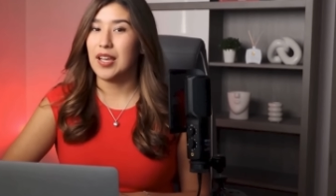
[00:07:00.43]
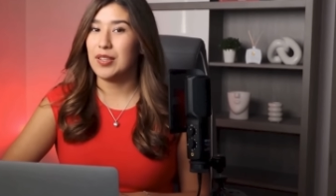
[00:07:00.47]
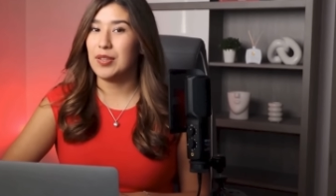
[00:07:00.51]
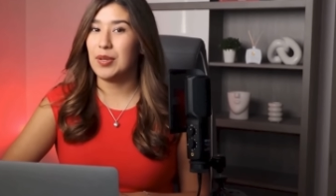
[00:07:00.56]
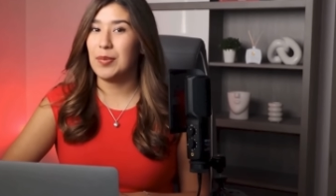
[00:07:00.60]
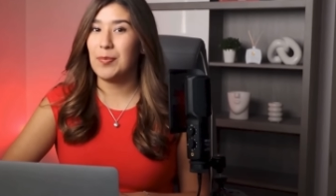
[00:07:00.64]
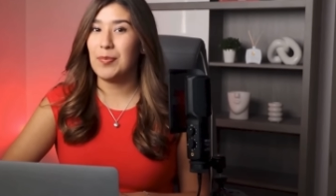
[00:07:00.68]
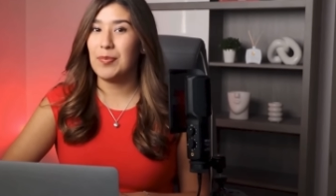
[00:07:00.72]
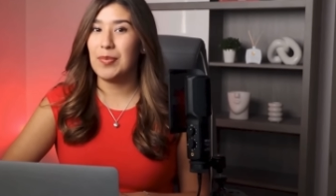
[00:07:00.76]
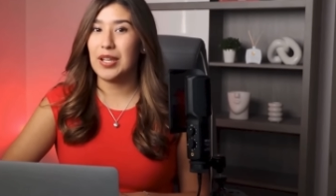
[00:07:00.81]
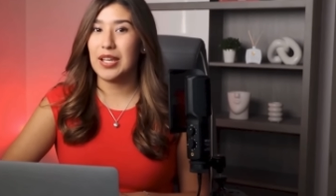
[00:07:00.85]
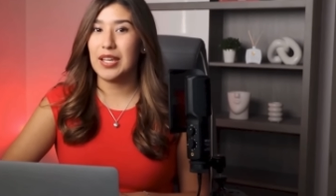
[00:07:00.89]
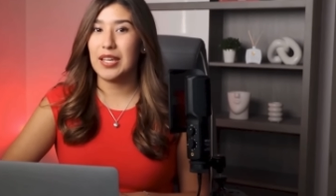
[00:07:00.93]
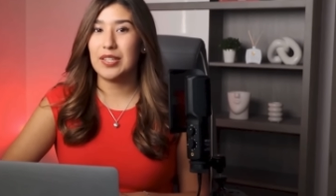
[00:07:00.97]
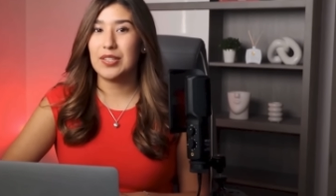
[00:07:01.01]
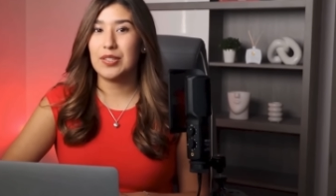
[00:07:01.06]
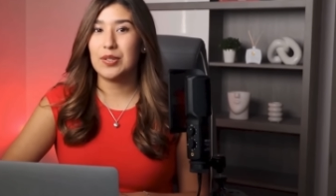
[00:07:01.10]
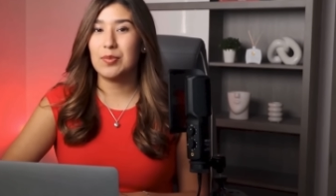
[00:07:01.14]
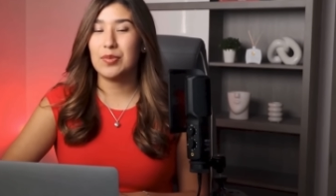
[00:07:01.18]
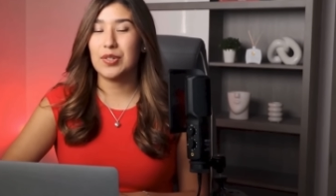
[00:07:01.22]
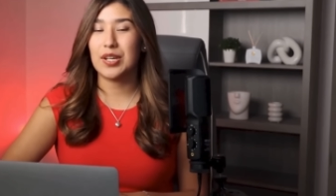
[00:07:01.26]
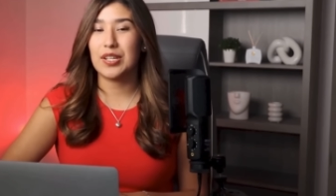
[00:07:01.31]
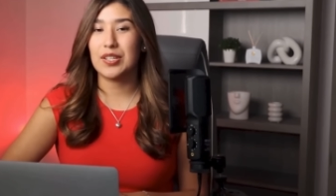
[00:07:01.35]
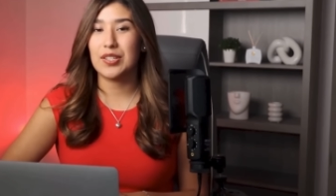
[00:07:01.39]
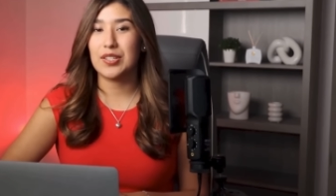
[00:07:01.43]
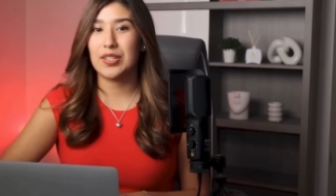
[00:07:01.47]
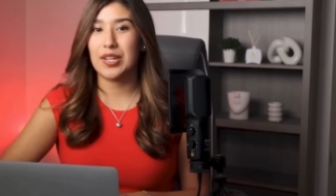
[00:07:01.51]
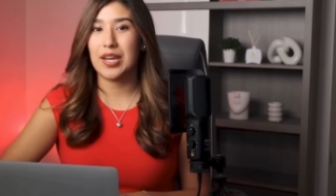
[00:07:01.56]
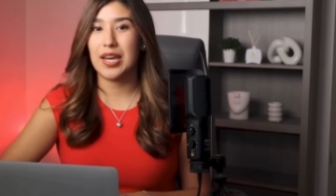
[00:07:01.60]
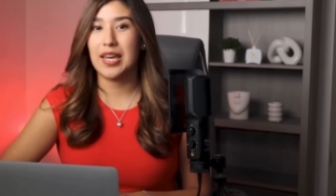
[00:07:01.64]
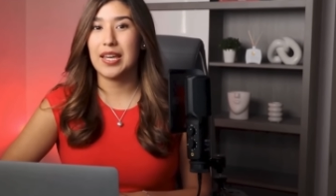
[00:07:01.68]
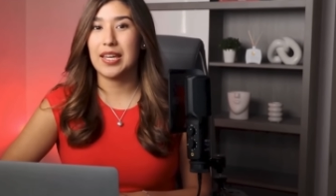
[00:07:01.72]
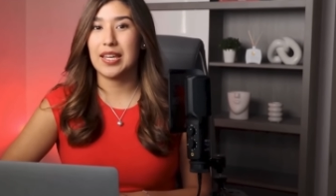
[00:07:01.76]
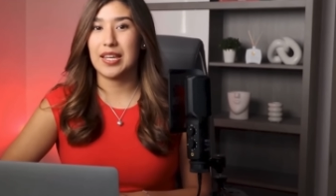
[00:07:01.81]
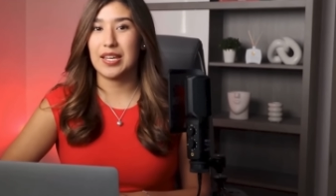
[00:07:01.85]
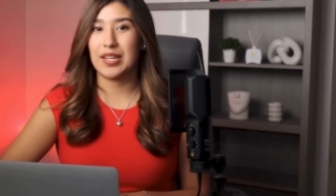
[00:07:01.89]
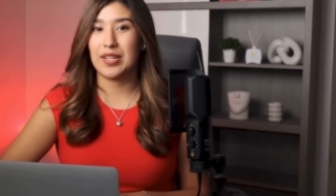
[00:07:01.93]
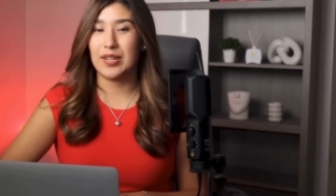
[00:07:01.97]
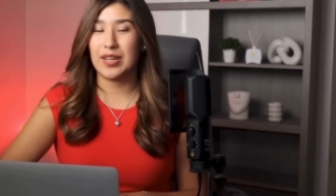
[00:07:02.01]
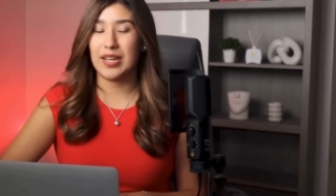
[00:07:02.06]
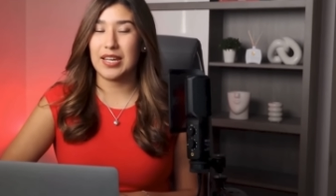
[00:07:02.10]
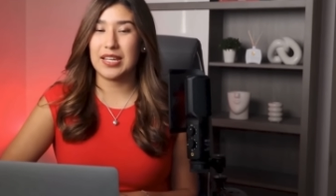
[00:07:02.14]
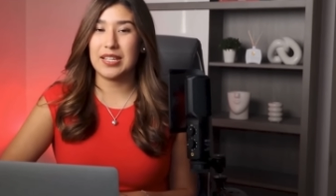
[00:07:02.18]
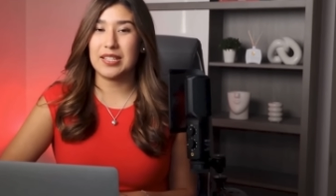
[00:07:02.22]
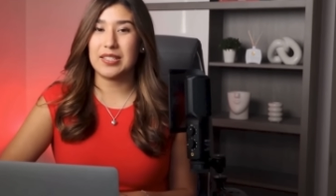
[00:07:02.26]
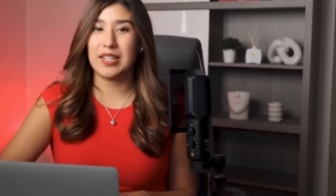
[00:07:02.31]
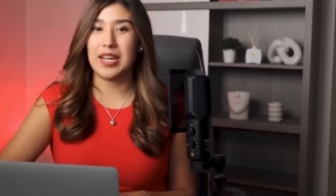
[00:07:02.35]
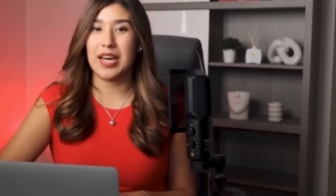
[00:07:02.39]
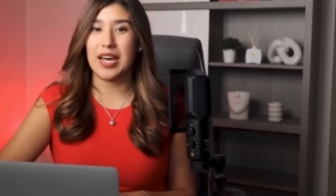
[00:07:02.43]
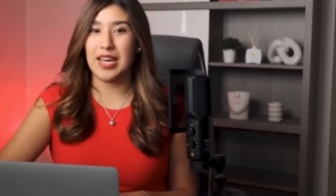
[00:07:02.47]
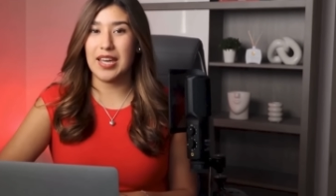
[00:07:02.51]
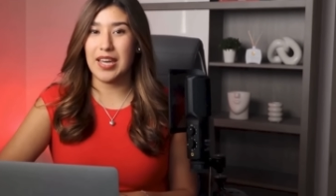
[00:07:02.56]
The biggest objection I hear is,